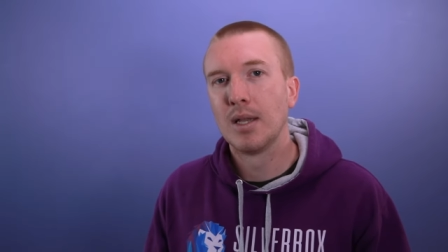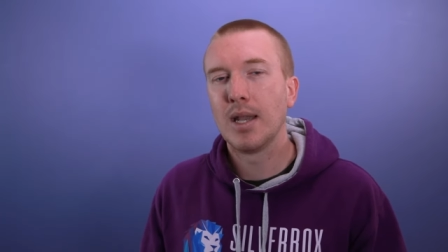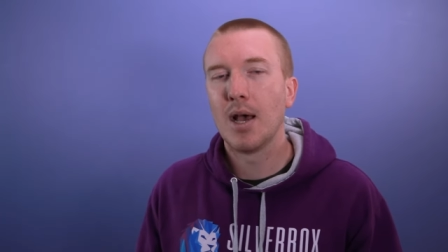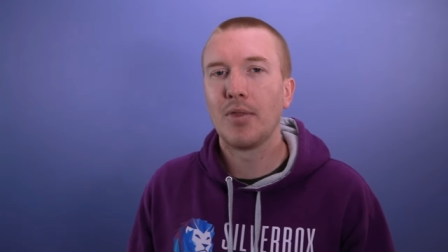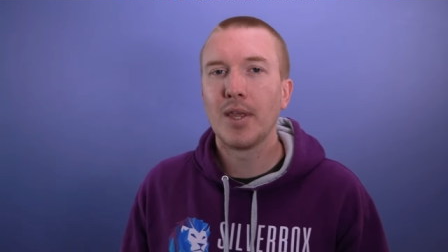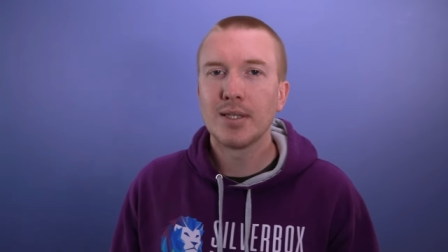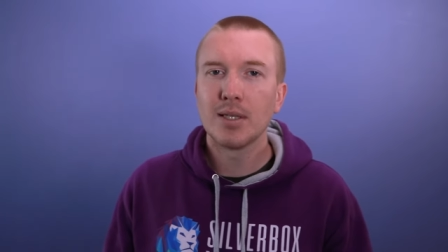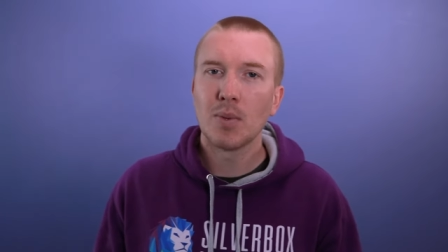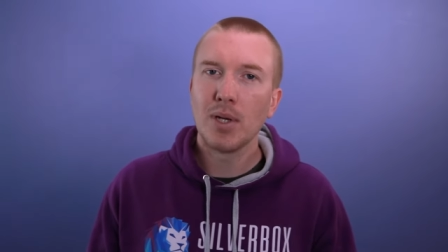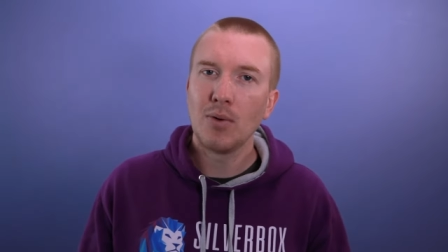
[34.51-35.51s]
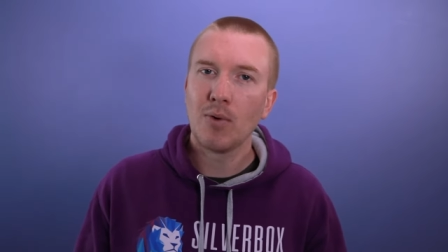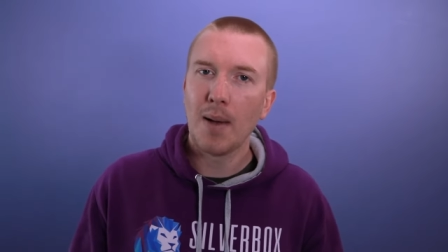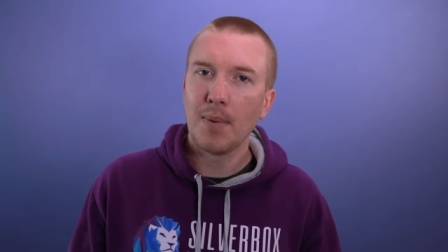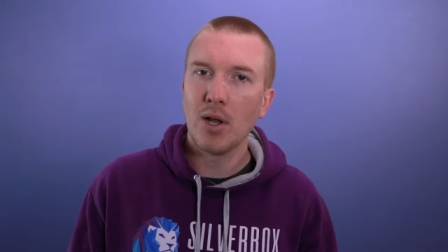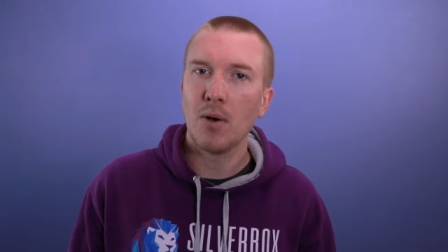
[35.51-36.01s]
Now this is when you
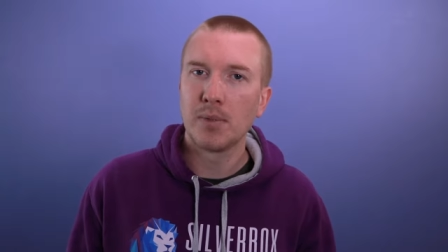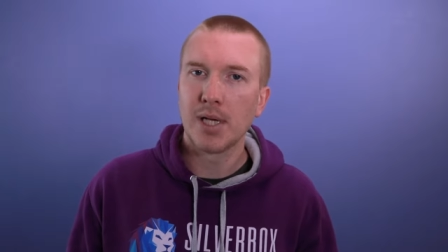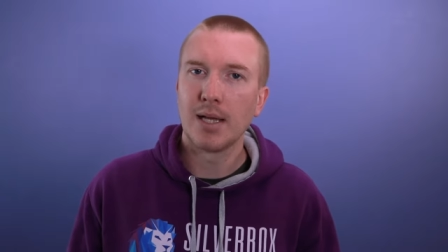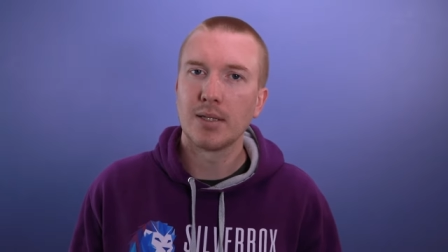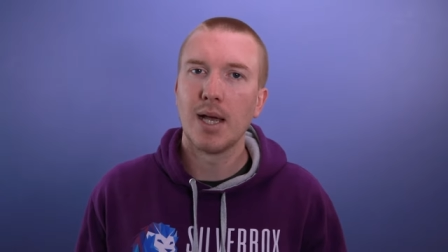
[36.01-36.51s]
grab an object